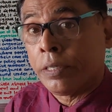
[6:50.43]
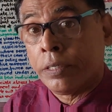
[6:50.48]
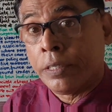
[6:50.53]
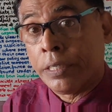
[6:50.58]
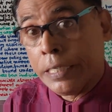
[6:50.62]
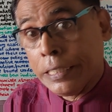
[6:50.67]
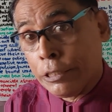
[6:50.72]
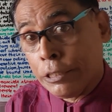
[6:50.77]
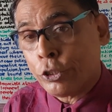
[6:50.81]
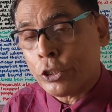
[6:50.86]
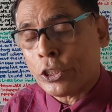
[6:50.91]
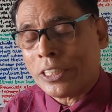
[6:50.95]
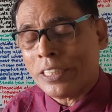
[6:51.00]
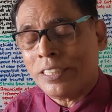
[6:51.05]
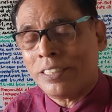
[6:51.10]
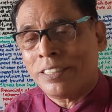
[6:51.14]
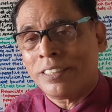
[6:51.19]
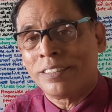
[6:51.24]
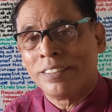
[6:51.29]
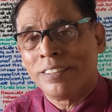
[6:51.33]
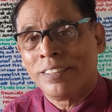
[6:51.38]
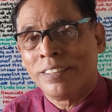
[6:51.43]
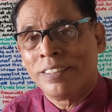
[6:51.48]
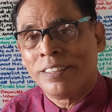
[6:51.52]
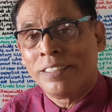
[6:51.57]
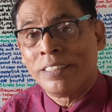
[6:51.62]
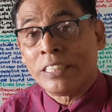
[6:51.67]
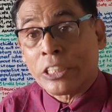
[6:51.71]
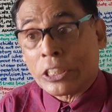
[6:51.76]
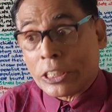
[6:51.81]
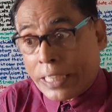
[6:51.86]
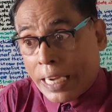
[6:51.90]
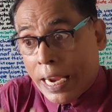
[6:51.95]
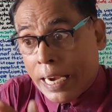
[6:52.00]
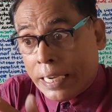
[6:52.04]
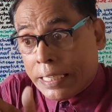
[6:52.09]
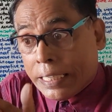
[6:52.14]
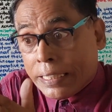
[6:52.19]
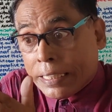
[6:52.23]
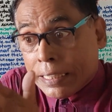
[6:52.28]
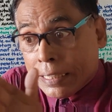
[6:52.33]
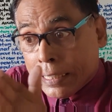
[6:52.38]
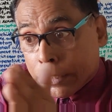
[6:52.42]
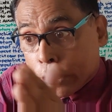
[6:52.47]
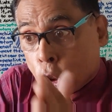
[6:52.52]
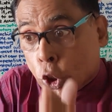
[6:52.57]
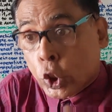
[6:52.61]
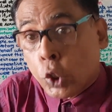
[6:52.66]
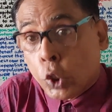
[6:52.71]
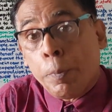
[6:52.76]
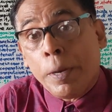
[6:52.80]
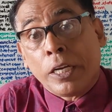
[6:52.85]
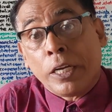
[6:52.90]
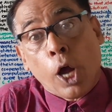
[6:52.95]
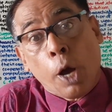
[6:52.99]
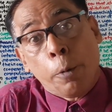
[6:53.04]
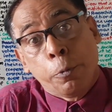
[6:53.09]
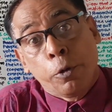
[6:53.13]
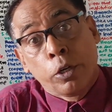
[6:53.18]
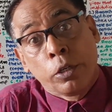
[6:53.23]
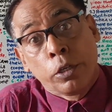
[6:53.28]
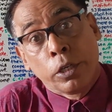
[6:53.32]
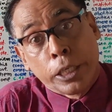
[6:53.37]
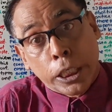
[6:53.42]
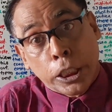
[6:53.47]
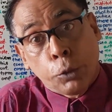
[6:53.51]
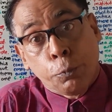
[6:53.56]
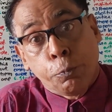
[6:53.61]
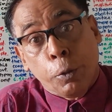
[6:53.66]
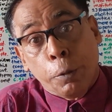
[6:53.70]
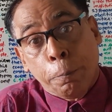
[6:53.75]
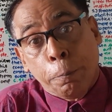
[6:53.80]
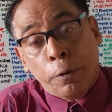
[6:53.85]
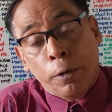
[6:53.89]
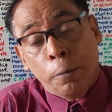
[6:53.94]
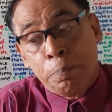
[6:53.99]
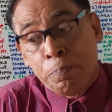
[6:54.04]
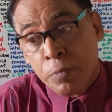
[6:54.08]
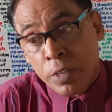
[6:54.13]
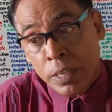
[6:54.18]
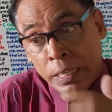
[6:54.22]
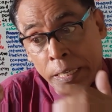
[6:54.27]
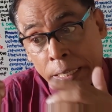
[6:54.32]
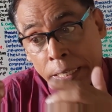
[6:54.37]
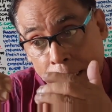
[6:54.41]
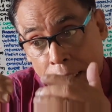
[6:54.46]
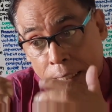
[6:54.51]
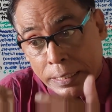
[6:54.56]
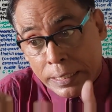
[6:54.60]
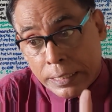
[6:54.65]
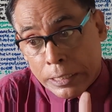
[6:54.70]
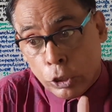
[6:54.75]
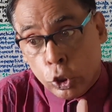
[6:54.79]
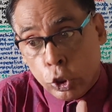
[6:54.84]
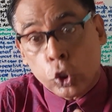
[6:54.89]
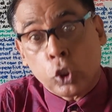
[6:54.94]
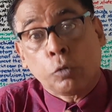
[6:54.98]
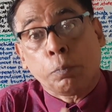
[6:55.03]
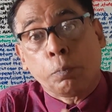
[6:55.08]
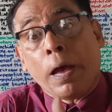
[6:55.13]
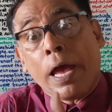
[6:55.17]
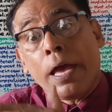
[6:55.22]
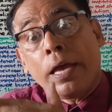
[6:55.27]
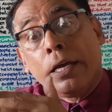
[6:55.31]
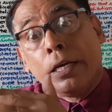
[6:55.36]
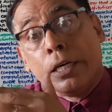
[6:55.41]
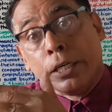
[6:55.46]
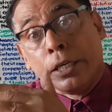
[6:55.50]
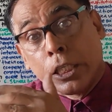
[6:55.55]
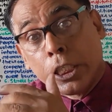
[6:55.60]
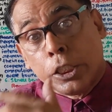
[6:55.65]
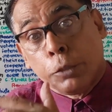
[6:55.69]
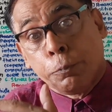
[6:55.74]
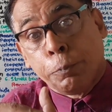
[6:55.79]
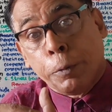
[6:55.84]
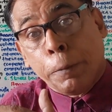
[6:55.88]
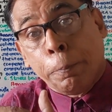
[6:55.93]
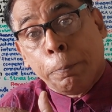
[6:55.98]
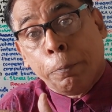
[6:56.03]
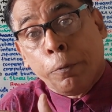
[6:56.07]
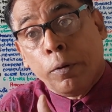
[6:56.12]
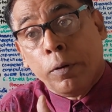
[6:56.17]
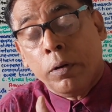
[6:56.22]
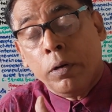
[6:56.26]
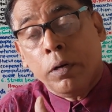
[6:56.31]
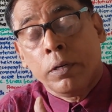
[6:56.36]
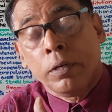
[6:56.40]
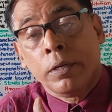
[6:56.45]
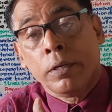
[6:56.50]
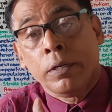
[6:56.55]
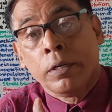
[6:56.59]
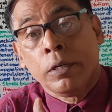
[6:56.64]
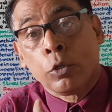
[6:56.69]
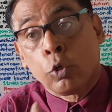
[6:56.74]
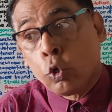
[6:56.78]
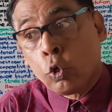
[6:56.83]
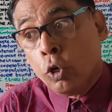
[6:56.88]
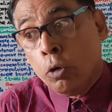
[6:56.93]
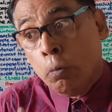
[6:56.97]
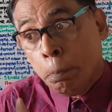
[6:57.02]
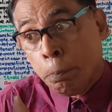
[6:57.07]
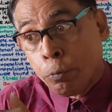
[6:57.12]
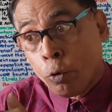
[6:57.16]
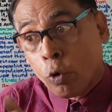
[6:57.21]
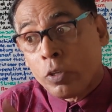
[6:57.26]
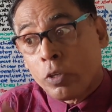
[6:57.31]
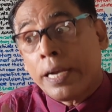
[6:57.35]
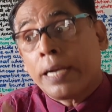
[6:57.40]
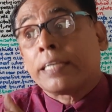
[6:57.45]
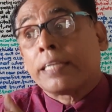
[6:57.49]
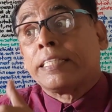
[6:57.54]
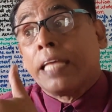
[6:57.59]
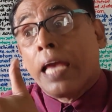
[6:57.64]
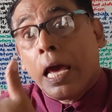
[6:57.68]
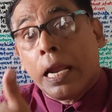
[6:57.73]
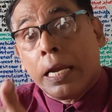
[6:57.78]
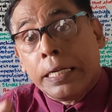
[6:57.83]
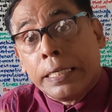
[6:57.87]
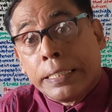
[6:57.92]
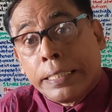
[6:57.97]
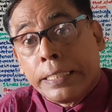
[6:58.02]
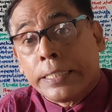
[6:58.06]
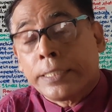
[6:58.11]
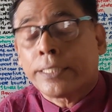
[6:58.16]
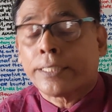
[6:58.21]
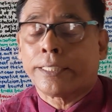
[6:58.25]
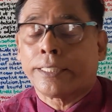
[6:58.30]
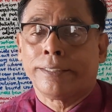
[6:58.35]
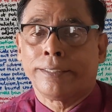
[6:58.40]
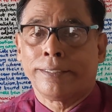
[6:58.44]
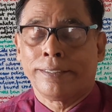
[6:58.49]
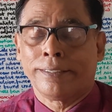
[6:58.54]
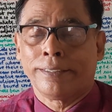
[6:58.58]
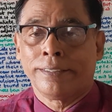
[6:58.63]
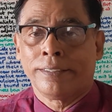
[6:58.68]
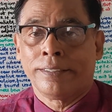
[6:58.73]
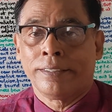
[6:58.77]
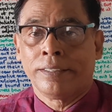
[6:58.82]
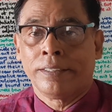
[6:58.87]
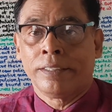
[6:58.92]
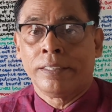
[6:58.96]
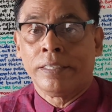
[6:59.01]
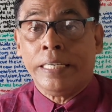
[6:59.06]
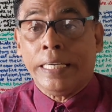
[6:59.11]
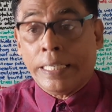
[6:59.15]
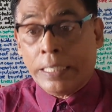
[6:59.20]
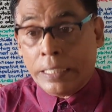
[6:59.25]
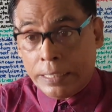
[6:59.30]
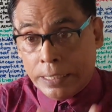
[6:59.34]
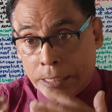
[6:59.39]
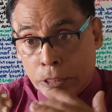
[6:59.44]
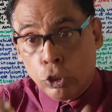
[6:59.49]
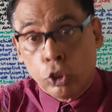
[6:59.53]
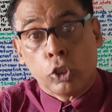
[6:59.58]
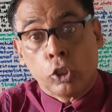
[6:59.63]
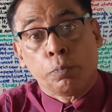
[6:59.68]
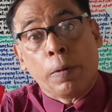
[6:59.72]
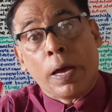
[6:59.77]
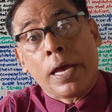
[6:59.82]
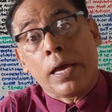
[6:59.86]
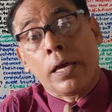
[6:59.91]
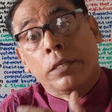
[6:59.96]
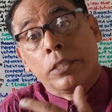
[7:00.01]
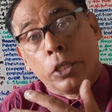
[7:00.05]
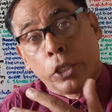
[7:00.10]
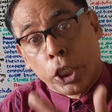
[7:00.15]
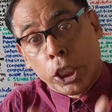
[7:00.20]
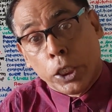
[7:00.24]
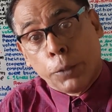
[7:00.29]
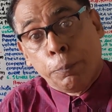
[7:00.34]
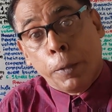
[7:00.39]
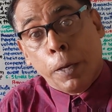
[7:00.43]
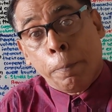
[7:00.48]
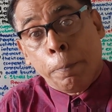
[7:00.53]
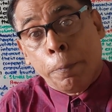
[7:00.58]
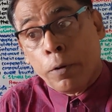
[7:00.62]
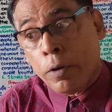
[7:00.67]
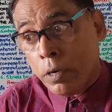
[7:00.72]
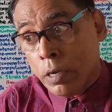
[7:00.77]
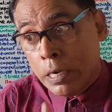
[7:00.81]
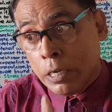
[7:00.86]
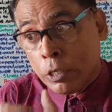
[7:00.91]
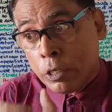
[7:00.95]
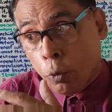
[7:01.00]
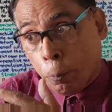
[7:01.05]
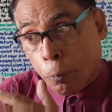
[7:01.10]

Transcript: injustice. State is an instrument of rich people. It is used by rich people to protect their interest. It is used by rich people to